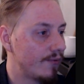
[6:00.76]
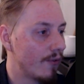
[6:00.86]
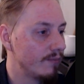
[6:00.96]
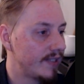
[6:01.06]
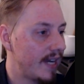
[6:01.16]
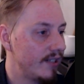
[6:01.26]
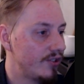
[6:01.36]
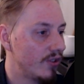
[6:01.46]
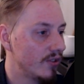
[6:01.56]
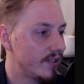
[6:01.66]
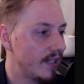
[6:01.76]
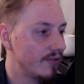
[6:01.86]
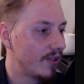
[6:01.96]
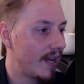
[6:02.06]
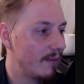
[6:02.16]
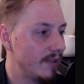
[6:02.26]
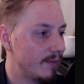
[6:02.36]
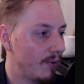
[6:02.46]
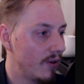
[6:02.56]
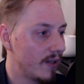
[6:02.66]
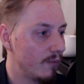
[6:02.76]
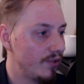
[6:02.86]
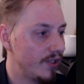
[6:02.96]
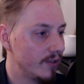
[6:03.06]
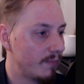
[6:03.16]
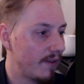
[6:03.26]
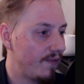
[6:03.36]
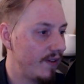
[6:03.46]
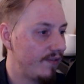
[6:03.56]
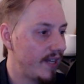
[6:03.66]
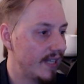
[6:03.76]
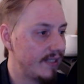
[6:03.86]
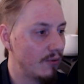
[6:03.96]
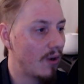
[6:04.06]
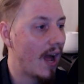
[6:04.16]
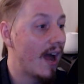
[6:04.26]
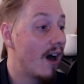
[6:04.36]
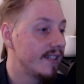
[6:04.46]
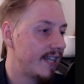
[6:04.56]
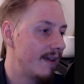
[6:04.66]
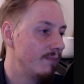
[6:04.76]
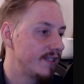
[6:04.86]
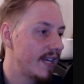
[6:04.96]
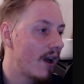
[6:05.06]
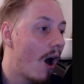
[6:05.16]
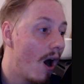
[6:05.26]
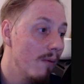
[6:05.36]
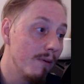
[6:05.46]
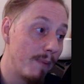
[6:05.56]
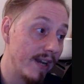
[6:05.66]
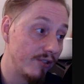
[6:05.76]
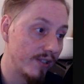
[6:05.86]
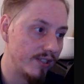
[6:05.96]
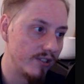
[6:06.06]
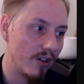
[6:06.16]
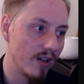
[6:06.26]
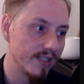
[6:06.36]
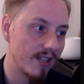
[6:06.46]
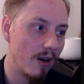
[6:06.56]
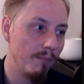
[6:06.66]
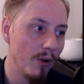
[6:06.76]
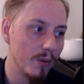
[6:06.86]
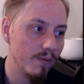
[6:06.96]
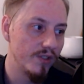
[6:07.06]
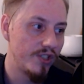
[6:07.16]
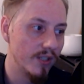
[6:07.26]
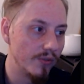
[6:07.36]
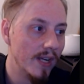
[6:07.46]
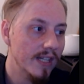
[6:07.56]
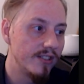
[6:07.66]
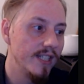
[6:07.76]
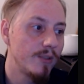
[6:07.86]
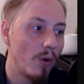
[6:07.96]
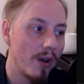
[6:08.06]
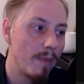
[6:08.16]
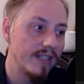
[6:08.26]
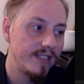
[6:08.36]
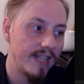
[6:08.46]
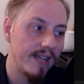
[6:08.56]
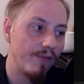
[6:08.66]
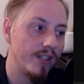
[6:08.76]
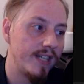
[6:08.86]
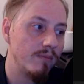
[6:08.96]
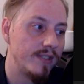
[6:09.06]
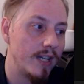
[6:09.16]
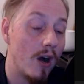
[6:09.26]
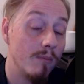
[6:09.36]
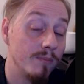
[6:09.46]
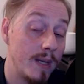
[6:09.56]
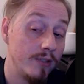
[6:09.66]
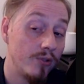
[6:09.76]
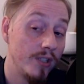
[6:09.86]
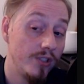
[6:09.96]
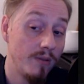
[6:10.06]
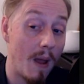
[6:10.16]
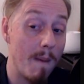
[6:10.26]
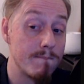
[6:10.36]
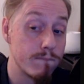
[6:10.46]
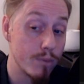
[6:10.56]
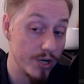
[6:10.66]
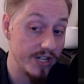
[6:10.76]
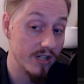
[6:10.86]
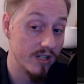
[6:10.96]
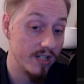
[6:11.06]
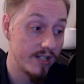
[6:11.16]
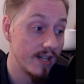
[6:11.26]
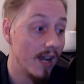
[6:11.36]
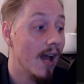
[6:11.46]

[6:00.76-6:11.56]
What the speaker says: from standard shots dealt to enemies blocking with shields by 50 and deal 10% armor penetration to targets that aren't blocking with the shield. So this one I'm actually taking for the 10% armor penetration. Pretty nice.